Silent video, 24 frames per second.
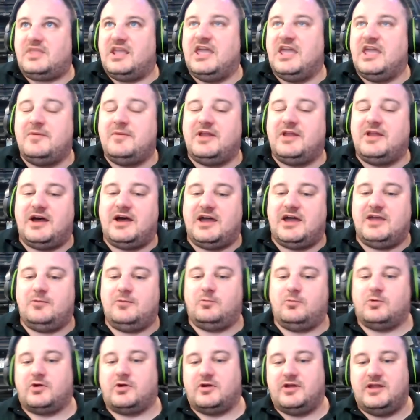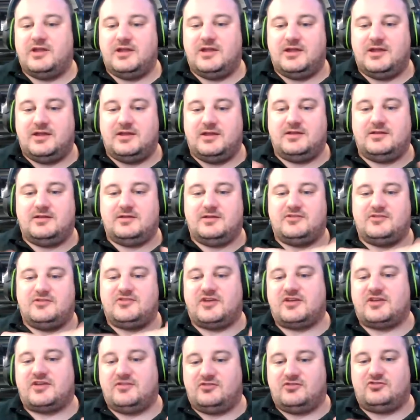him and I were in the
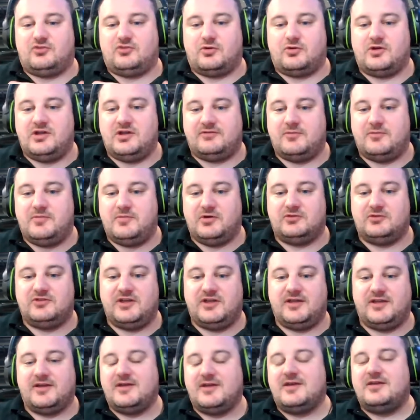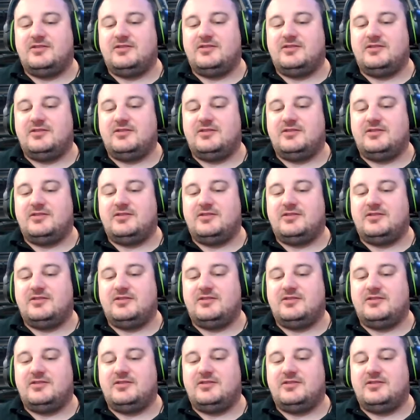second story of a building.